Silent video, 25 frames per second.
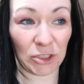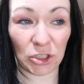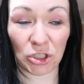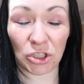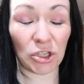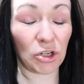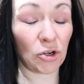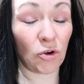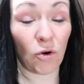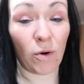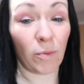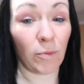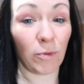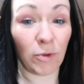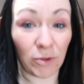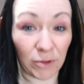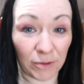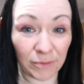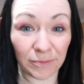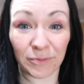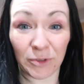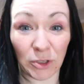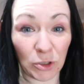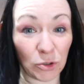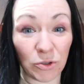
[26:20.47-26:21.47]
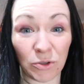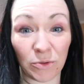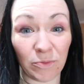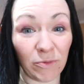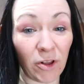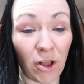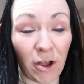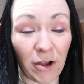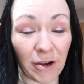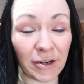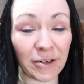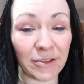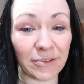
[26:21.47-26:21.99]
just a normal YouTube
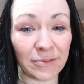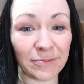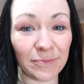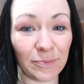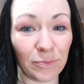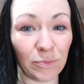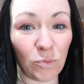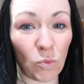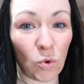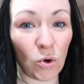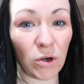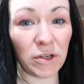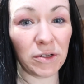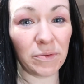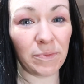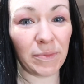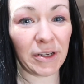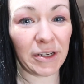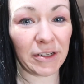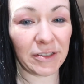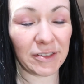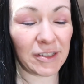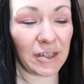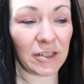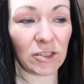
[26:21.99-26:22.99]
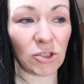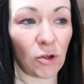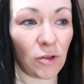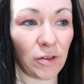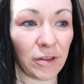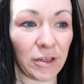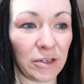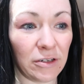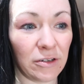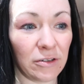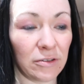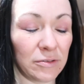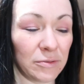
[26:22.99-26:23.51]
vlogger would, because that's all
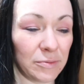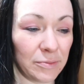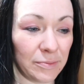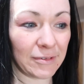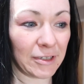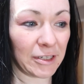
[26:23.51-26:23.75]
they do,